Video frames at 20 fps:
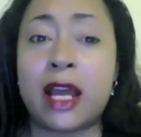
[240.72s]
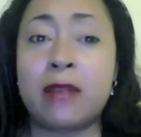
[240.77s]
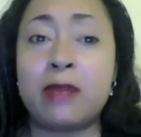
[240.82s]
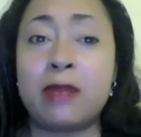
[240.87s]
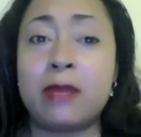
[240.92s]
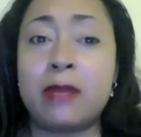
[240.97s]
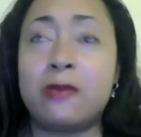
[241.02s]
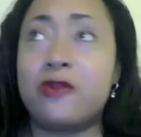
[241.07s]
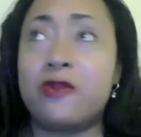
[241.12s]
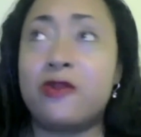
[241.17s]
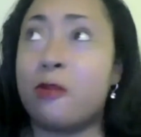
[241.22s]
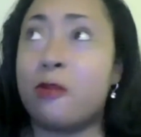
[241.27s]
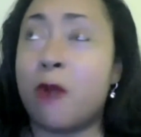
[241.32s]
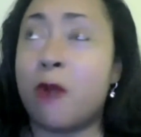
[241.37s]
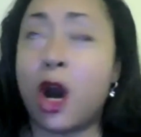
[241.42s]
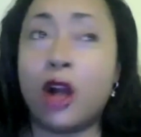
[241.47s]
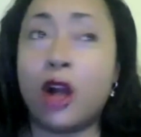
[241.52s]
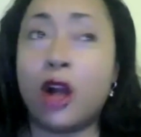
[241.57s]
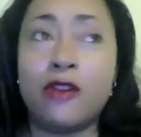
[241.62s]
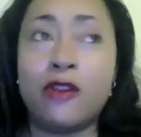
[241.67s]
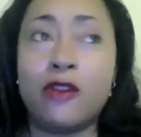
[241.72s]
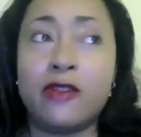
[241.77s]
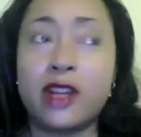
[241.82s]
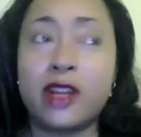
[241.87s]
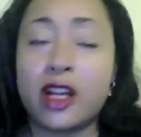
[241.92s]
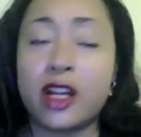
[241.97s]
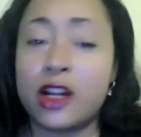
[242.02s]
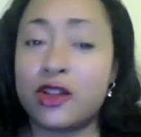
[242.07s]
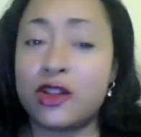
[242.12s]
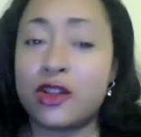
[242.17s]
people from all over the
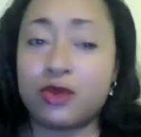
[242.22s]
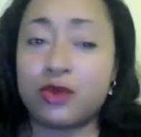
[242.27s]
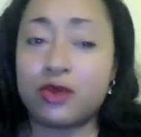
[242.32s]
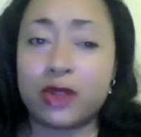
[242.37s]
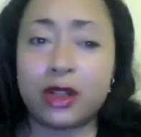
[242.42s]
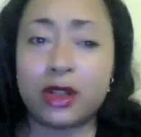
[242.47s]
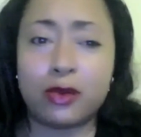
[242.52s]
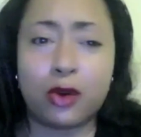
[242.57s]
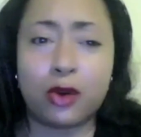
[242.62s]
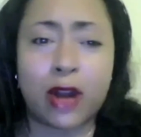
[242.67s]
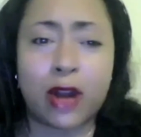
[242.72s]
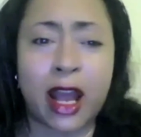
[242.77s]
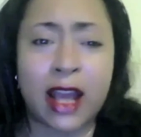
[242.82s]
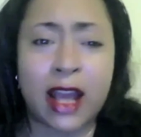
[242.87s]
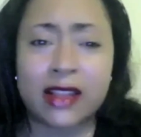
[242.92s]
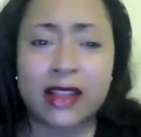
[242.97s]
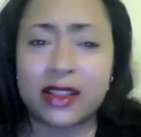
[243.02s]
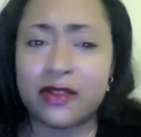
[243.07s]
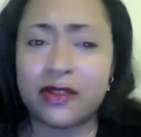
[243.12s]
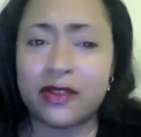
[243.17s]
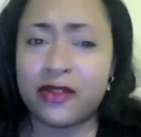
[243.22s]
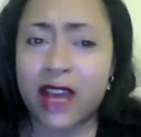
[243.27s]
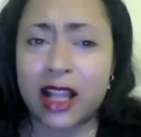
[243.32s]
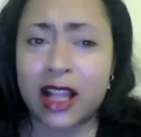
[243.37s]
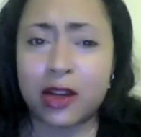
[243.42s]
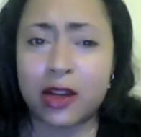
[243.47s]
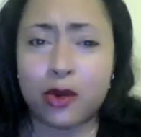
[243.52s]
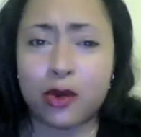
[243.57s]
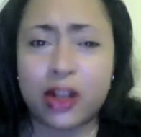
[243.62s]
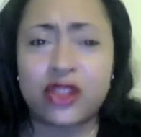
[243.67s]
country were asking
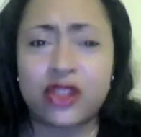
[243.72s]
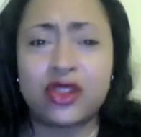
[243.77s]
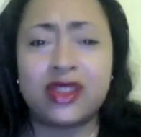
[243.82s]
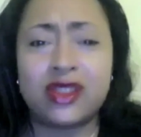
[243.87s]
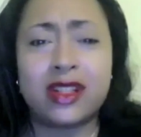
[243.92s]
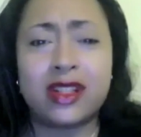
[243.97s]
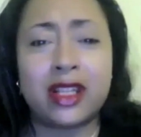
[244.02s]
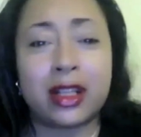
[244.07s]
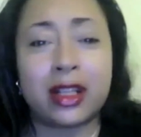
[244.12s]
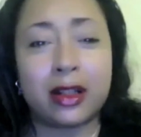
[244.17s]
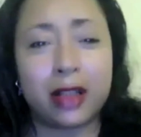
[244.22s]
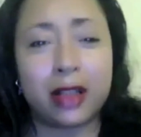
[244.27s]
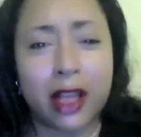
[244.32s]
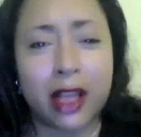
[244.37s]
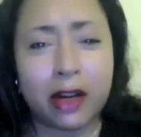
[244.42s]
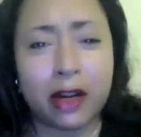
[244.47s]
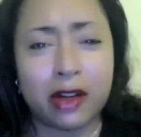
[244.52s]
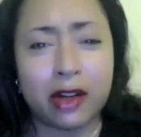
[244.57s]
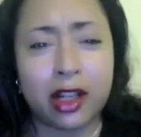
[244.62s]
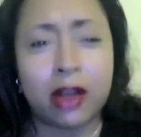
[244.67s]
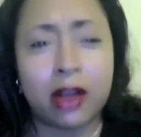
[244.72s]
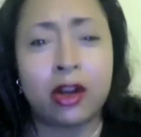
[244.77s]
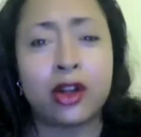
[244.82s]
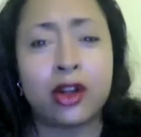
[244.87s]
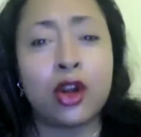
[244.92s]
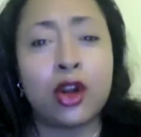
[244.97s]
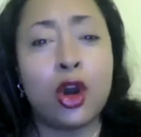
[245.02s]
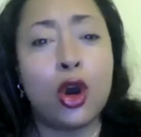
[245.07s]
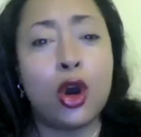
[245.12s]
valid questions to get clarity on